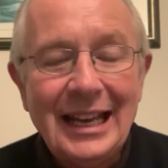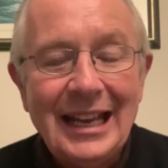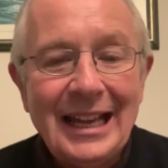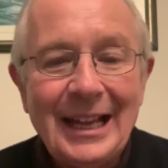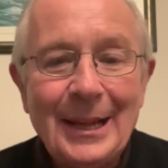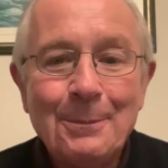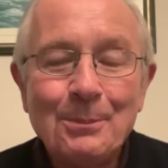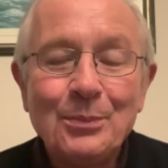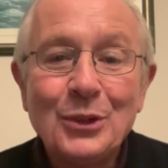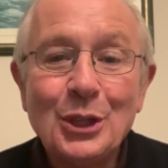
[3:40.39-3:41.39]

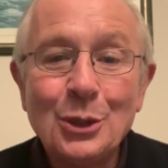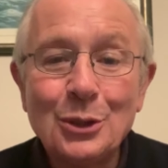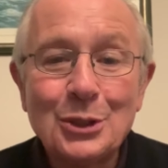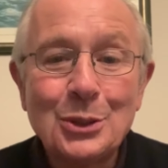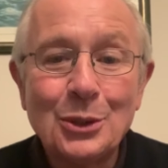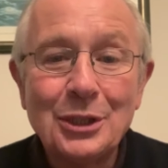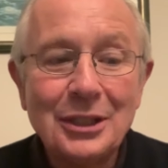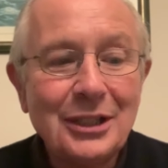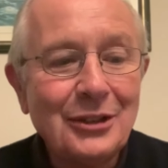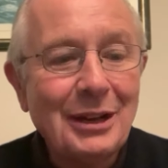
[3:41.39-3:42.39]
The other story
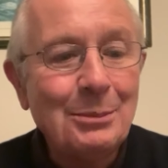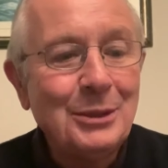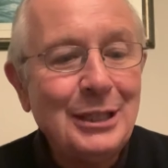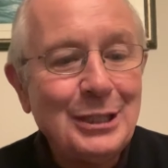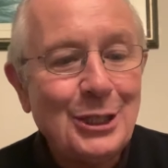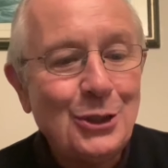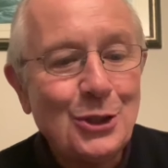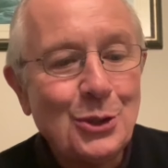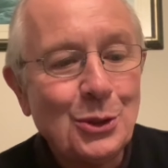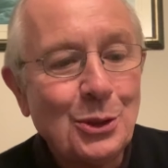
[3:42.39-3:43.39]
that grabbed the
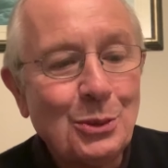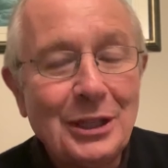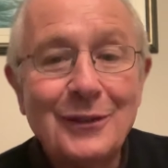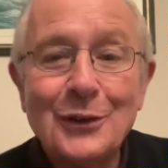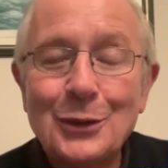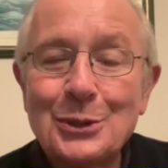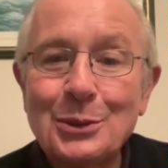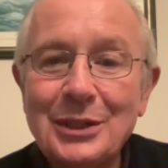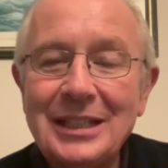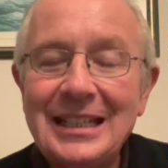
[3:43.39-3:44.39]
attention during the week, of course,
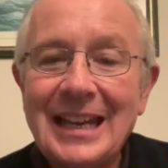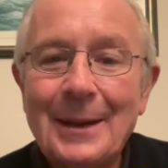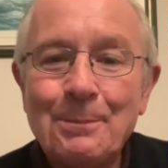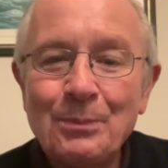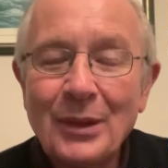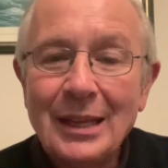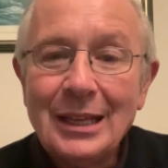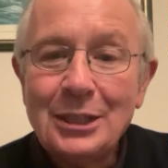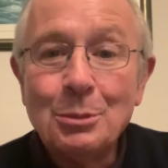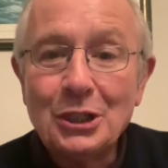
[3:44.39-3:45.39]
was the
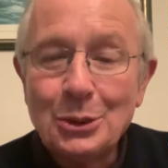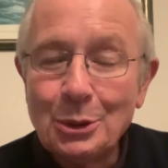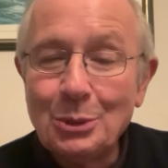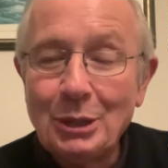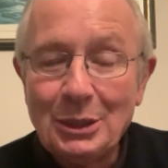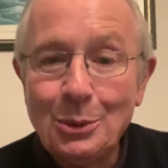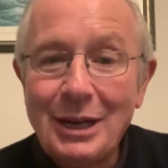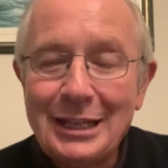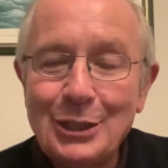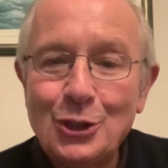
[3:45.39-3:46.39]
boys with the wigs were
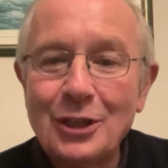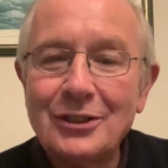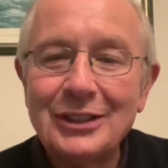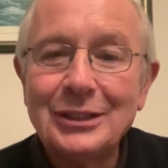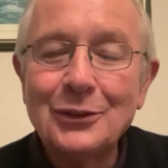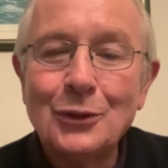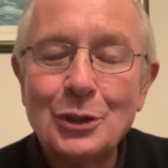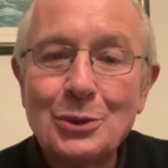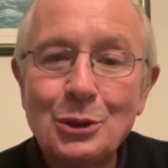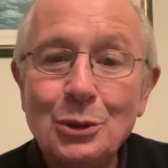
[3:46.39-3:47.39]
at each other. And of
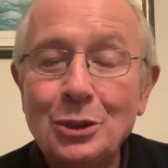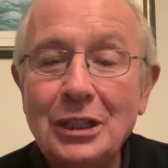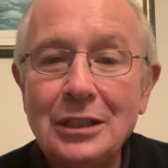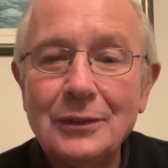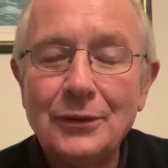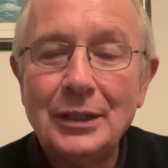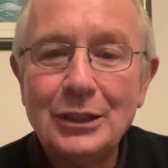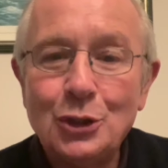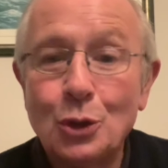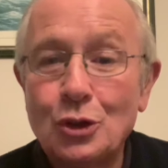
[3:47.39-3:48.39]
course, when you think of
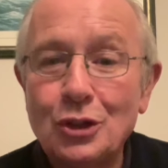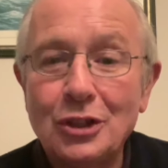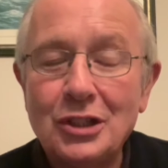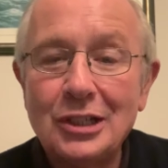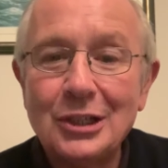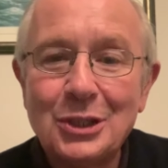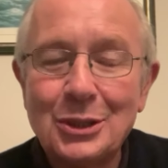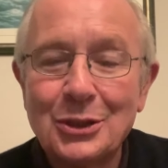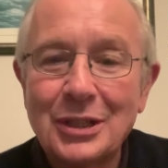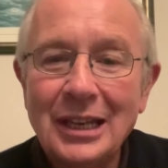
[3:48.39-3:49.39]
judges and
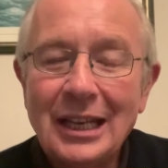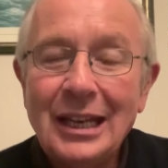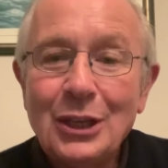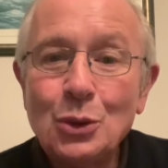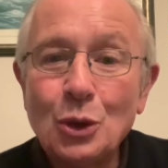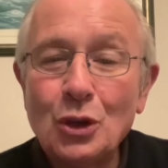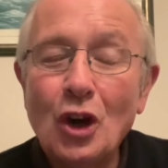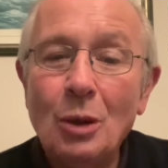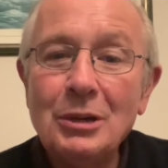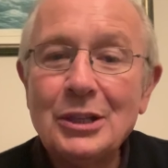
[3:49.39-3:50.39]
solicitors, you don't
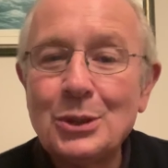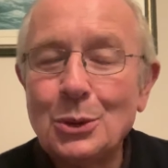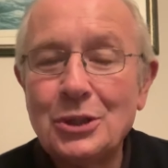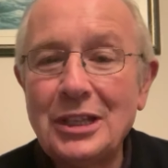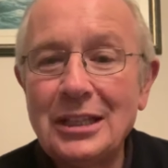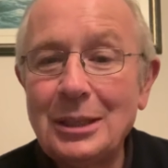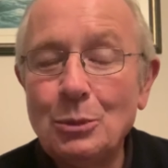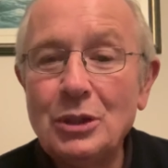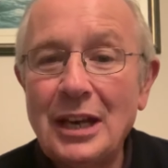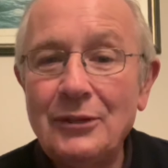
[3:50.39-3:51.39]
normally associate them
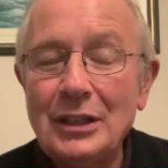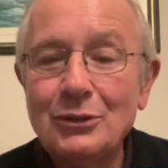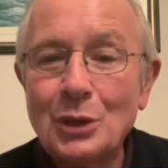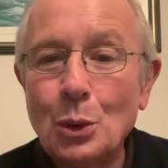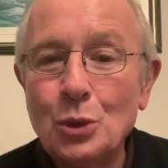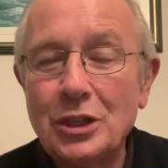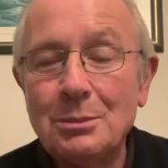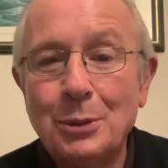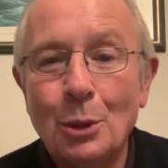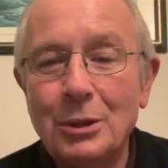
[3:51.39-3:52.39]
with having rows
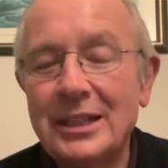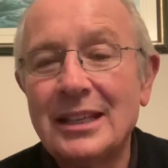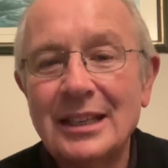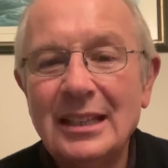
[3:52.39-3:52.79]
in public,